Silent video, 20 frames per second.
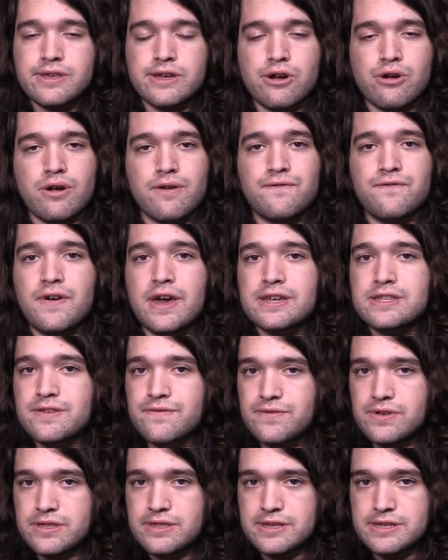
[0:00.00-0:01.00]
They are
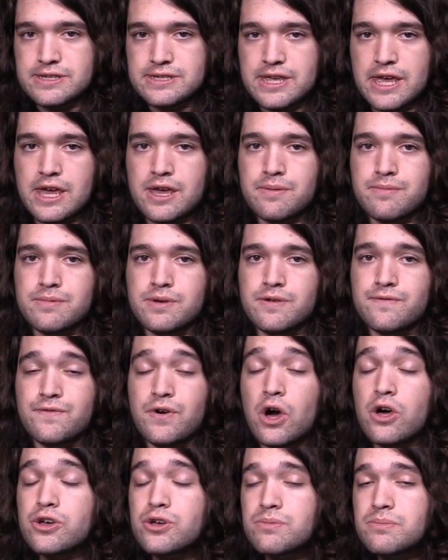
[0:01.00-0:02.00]
effectively the same
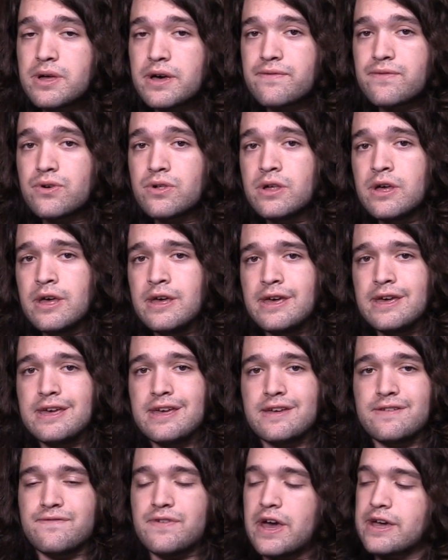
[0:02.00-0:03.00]
volume level.
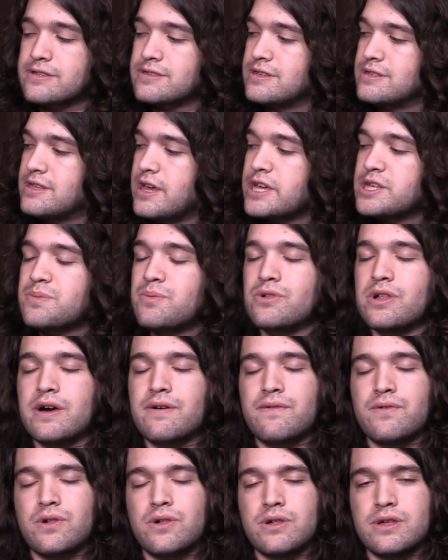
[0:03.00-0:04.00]
In fact, the decibel
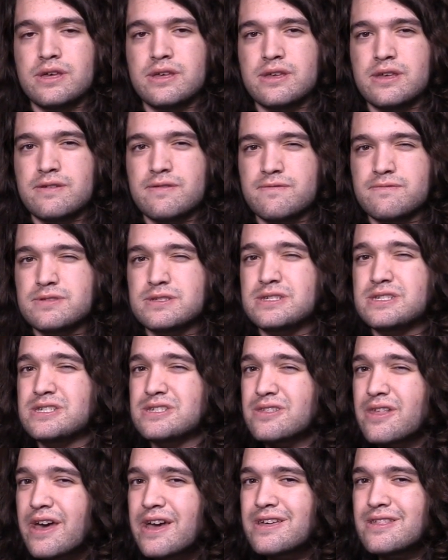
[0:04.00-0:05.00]
level
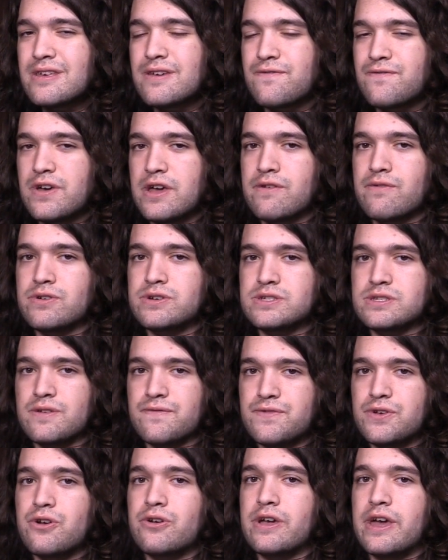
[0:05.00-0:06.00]
slightly favors
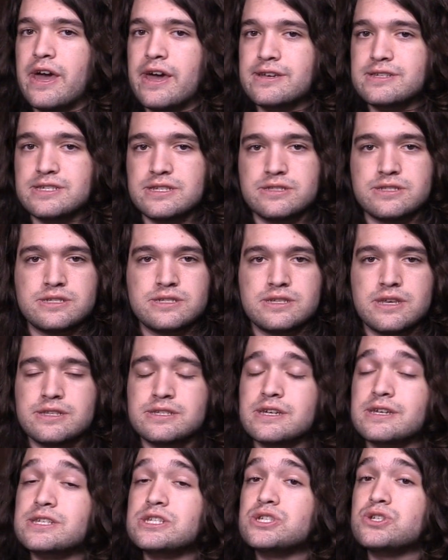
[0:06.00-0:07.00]
the Fury X. It's
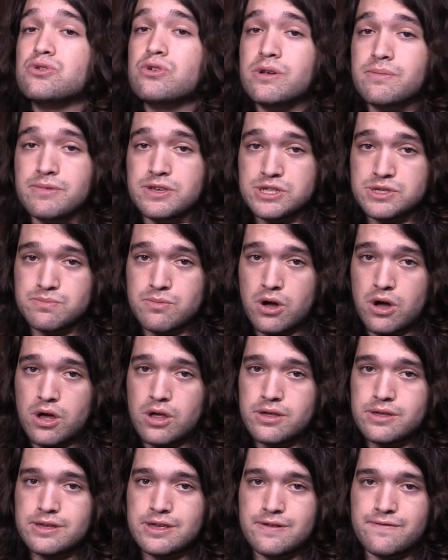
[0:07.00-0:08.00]
extremely
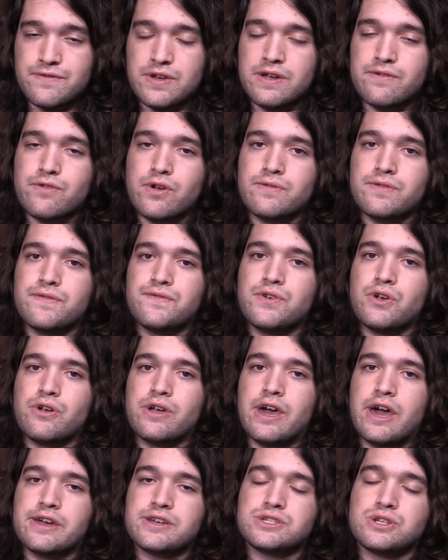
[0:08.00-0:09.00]
small in favor of the
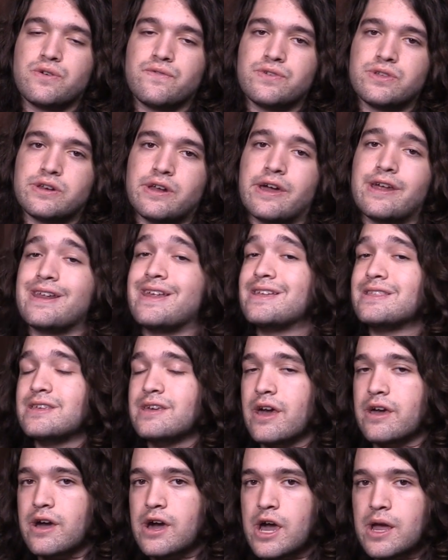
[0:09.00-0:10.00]
Fury X over the 980
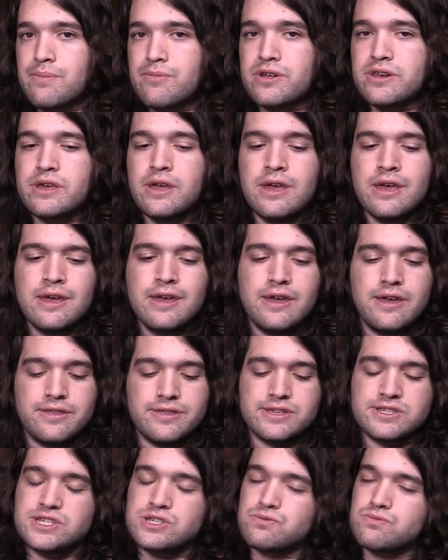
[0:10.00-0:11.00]
Ti Hybrid.
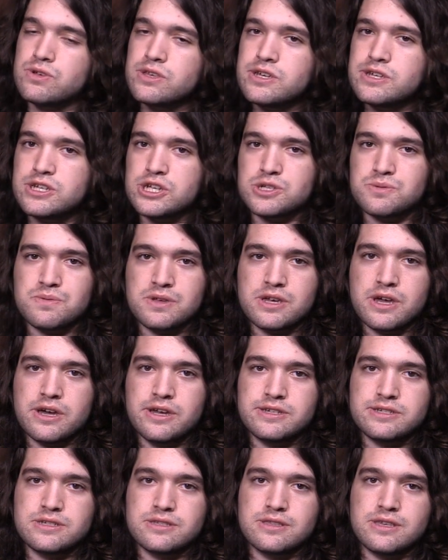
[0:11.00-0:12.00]
This is really just
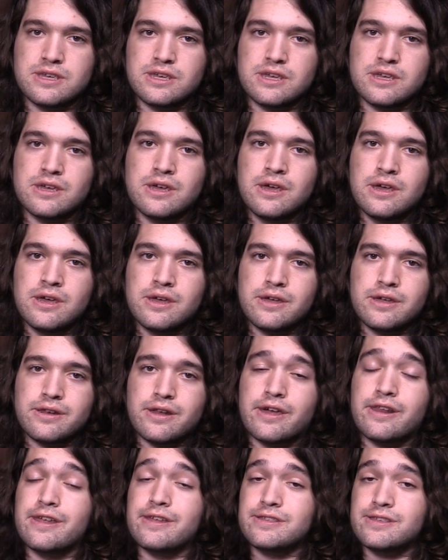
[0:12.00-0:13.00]
because the
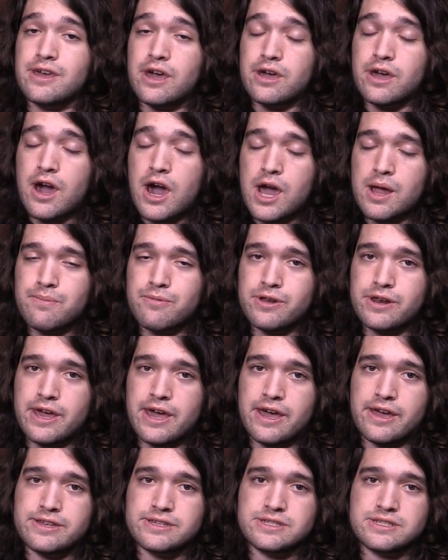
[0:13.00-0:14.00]
980 Ti Hybrid
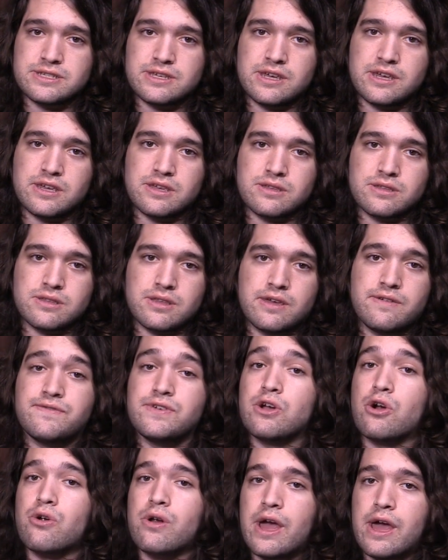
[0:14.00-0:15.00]
has a
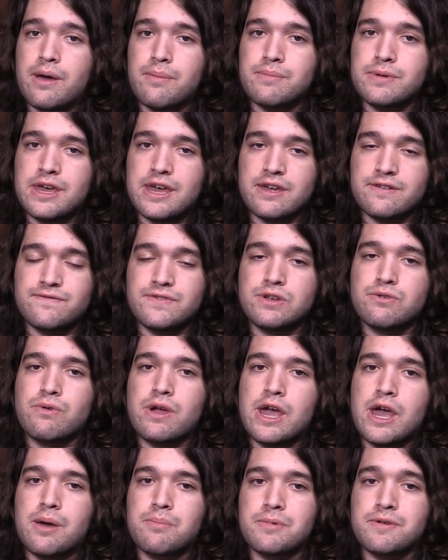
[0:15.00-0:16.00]
VRM and
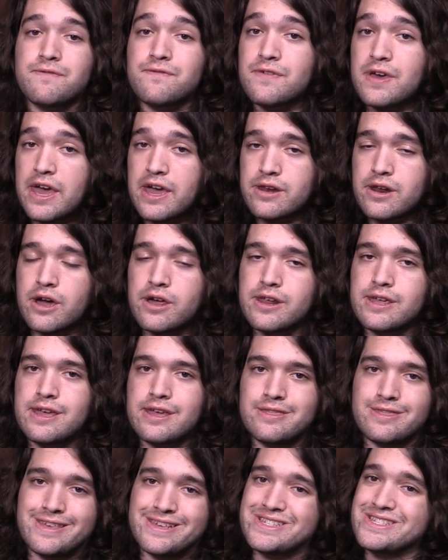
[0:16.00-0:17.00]
VRAM fan on it,
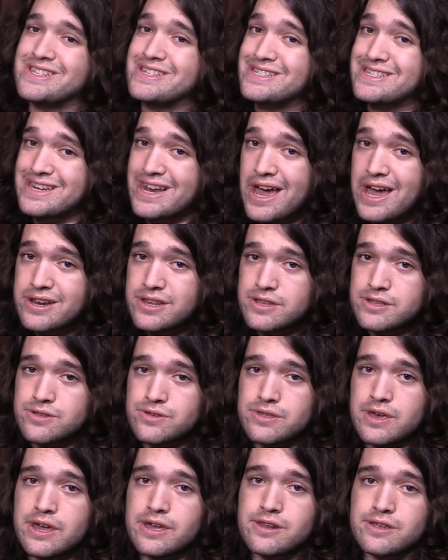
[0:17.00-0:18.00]
and this does not
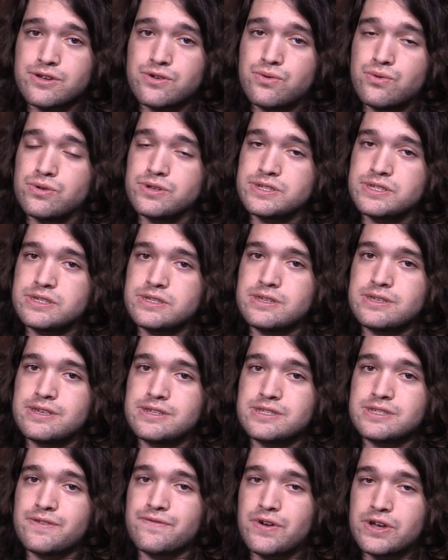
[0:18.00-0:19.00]
do that. It cools
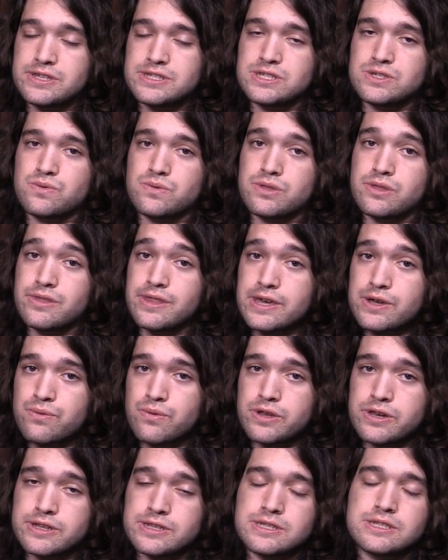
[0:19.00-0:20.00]
its devices with
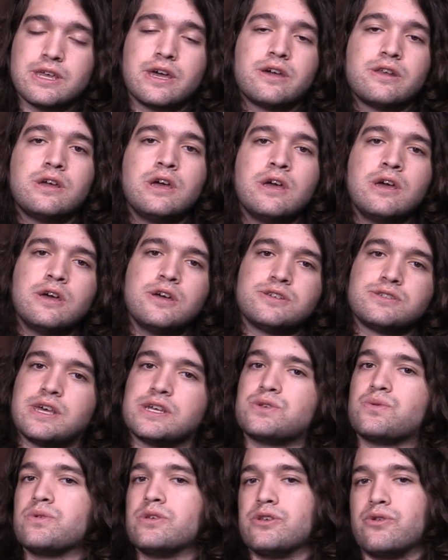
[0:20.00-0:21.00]
liquid instead. So
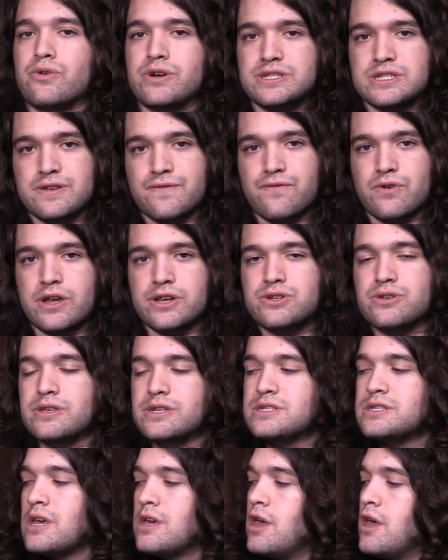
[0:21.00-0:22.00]
that's where the noise differential
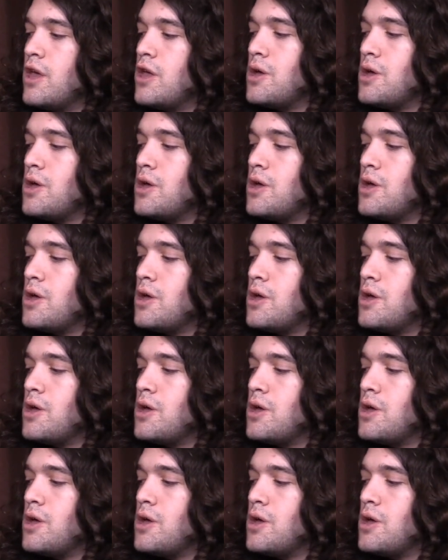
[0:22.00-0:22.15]
is.